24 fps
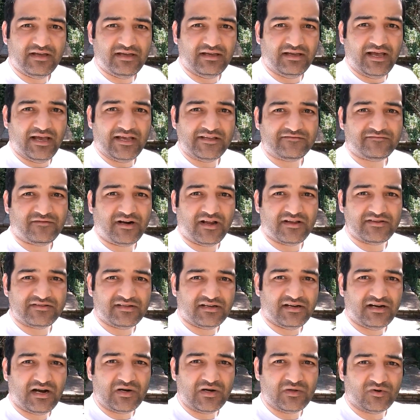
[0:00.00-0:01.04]
As far as the
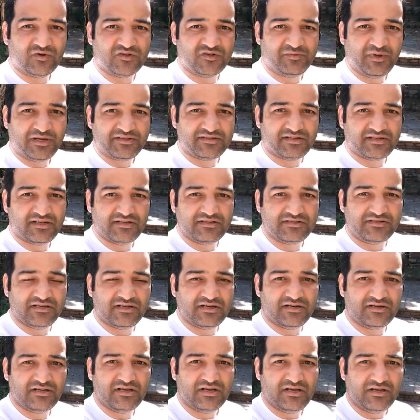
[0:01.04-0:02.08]
hardcore specs are
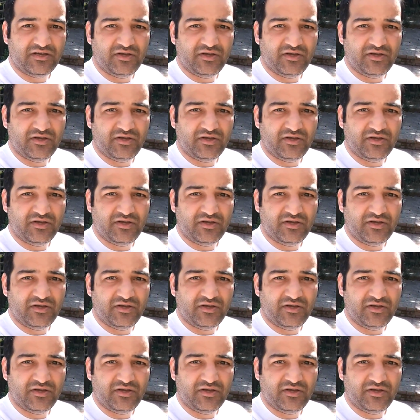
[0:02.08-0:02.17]
concerned,